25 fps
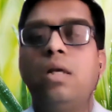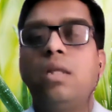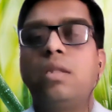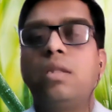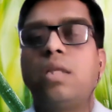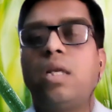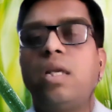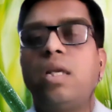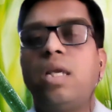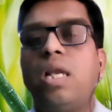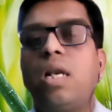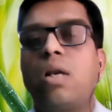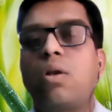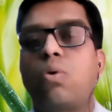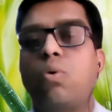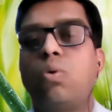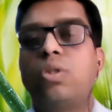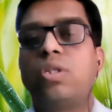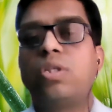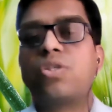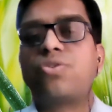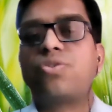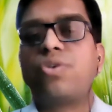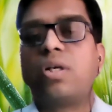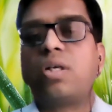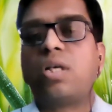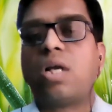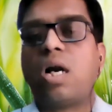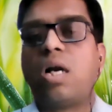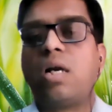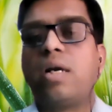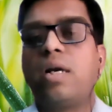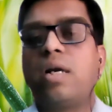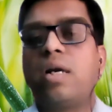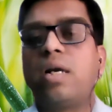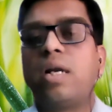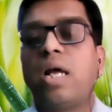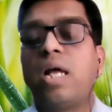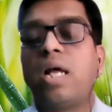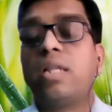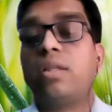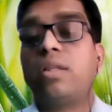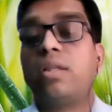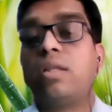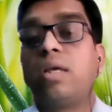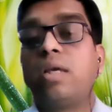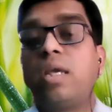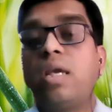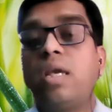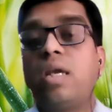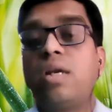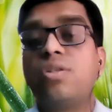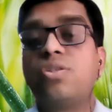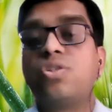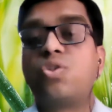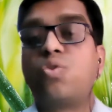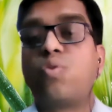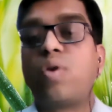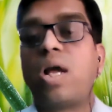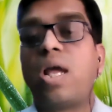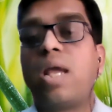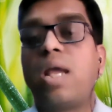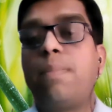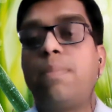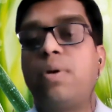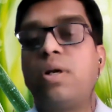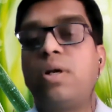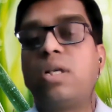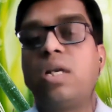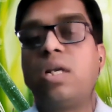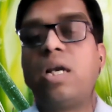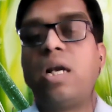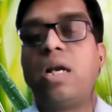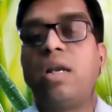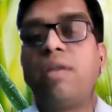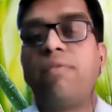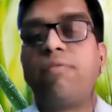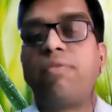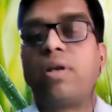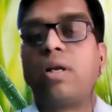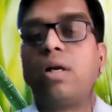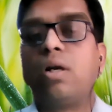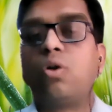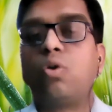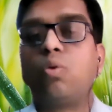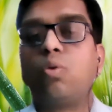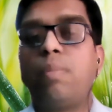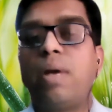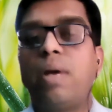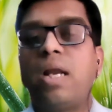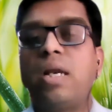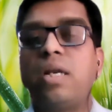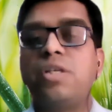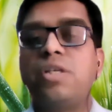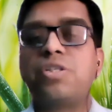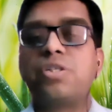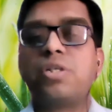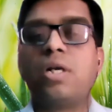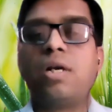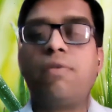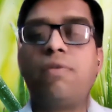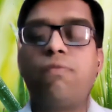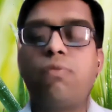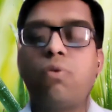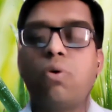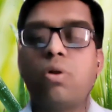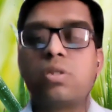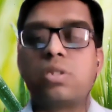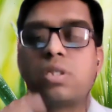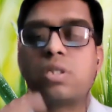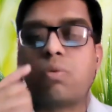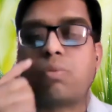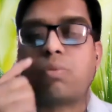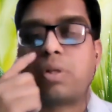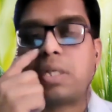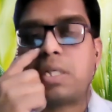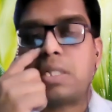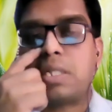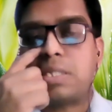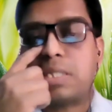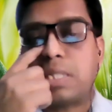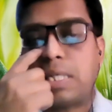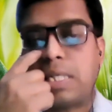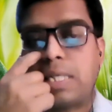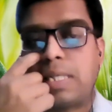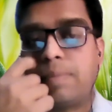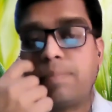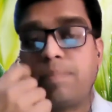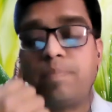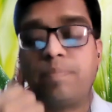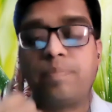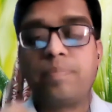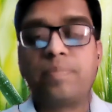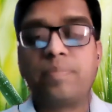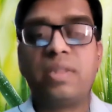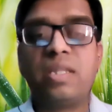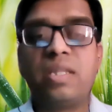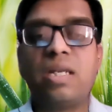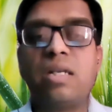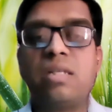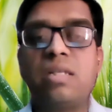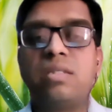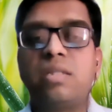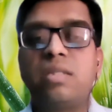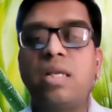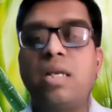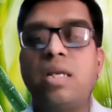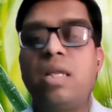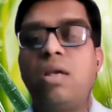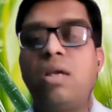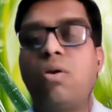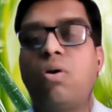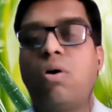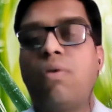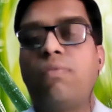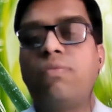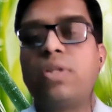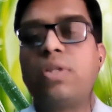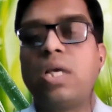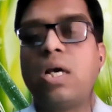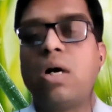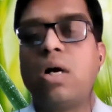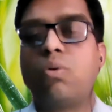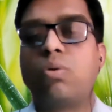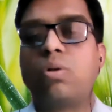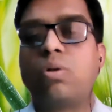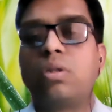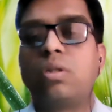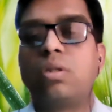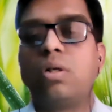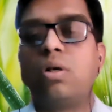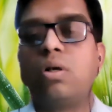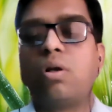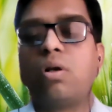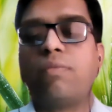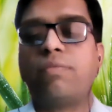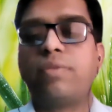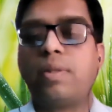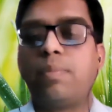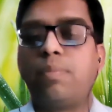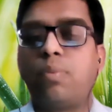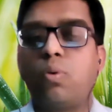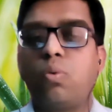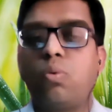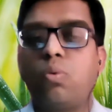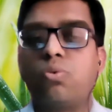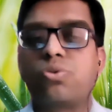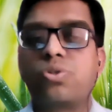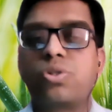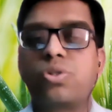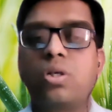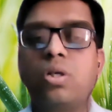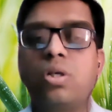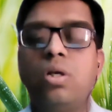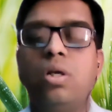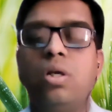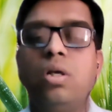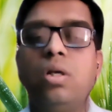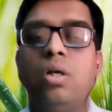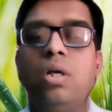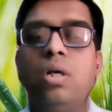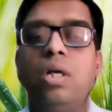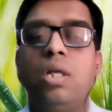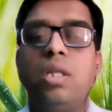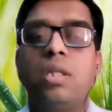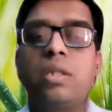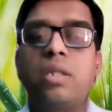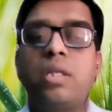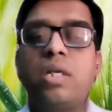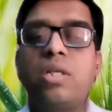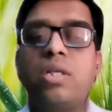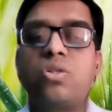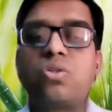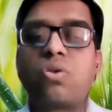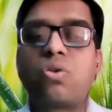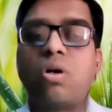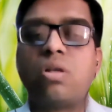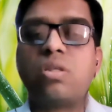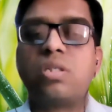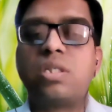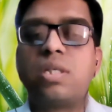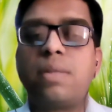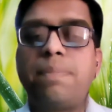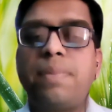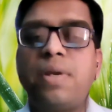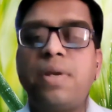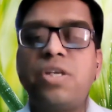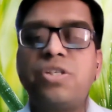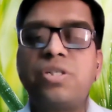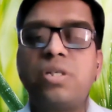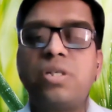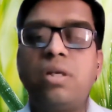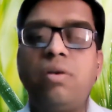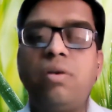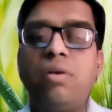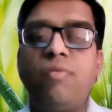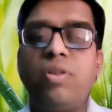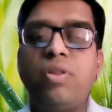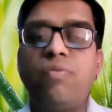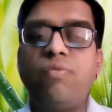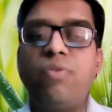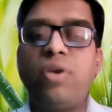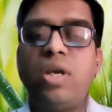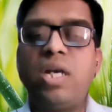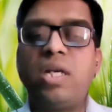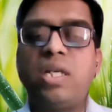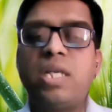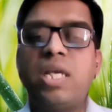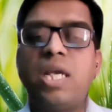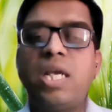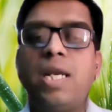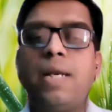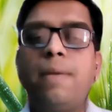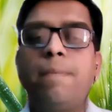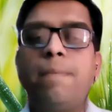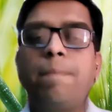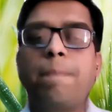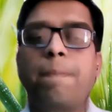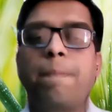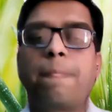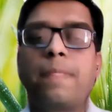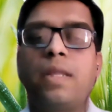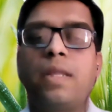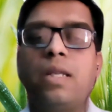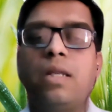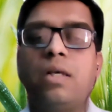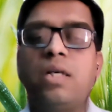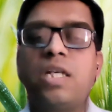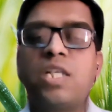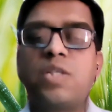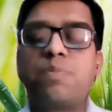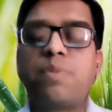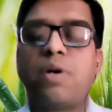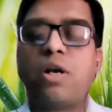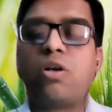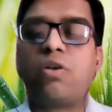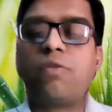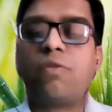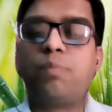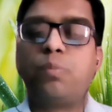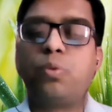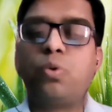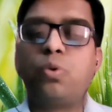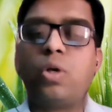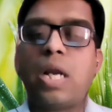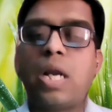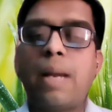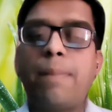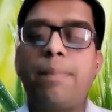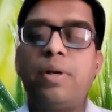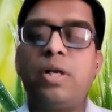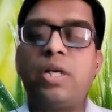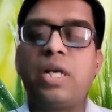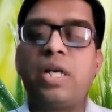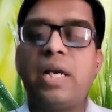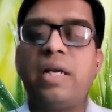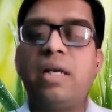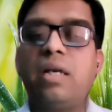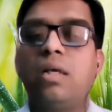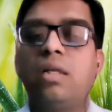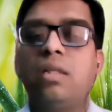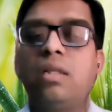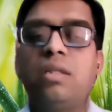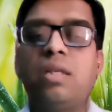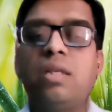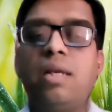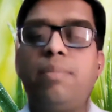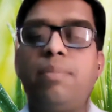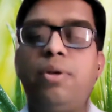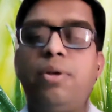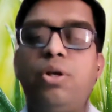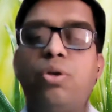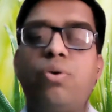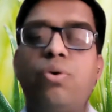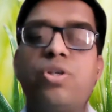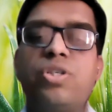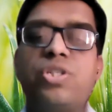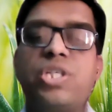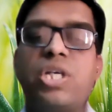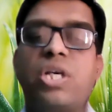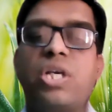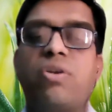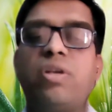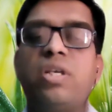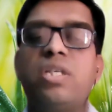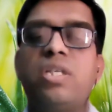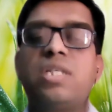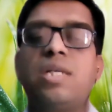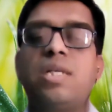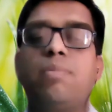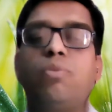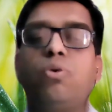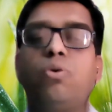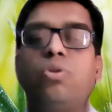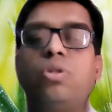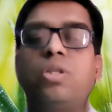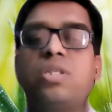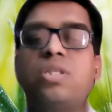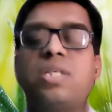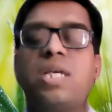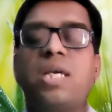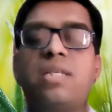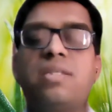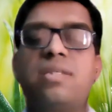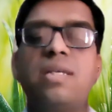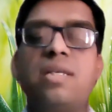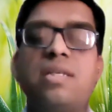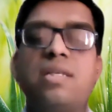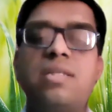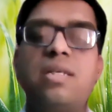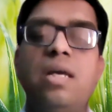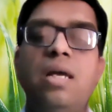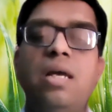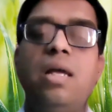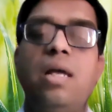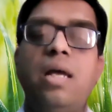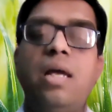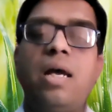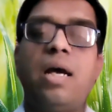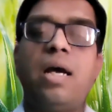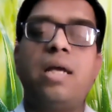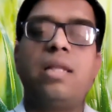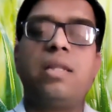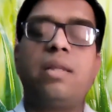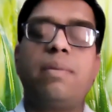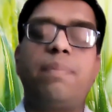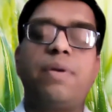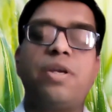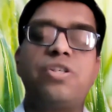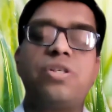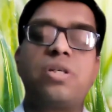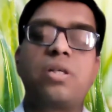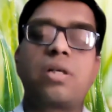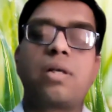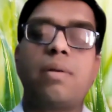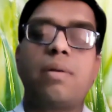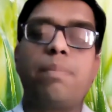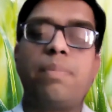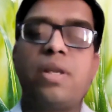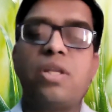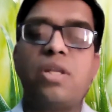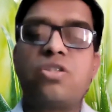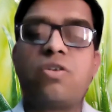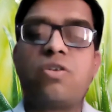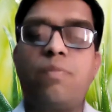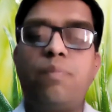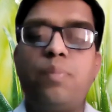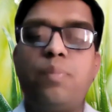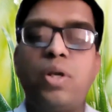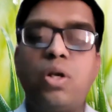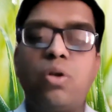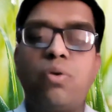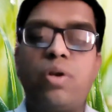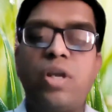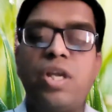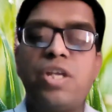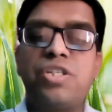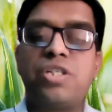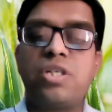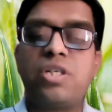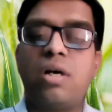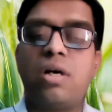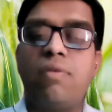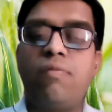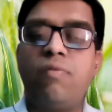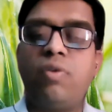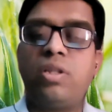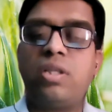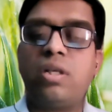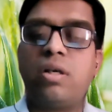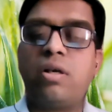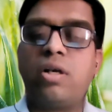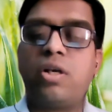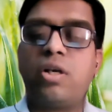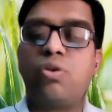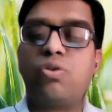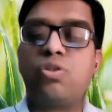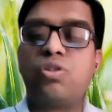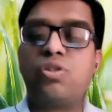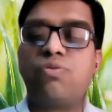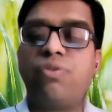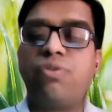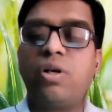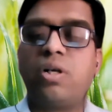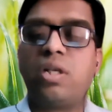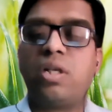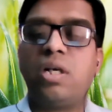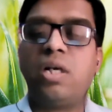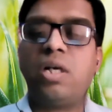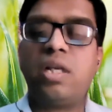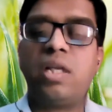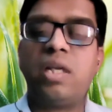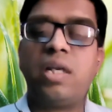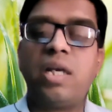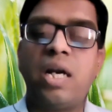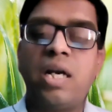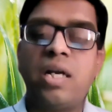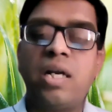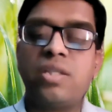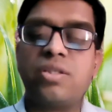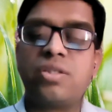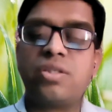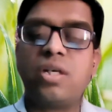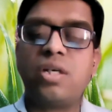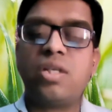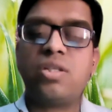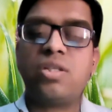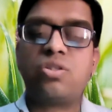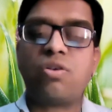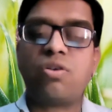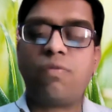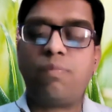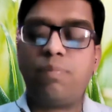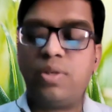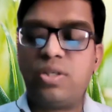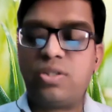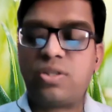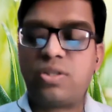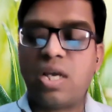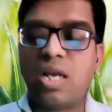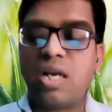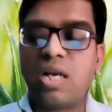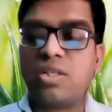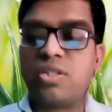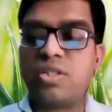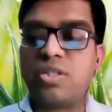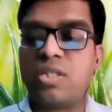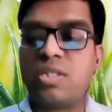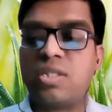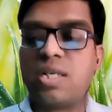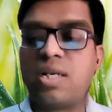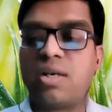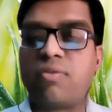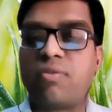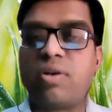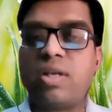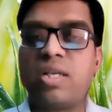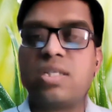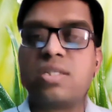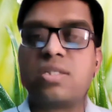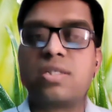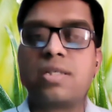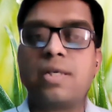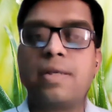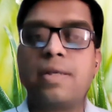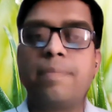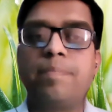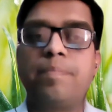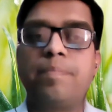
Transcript: The nail growth is retarded and the hair is dry, brittle, and difficult to manage and falls out easily. There is thinning of the outer third of the brows. There is constipation with weight gain despite of poor appetite. The libido is decreased in both the sexes and the patient complains of menorrhagia with a reduced fertility and incidence of miscarriage is increased.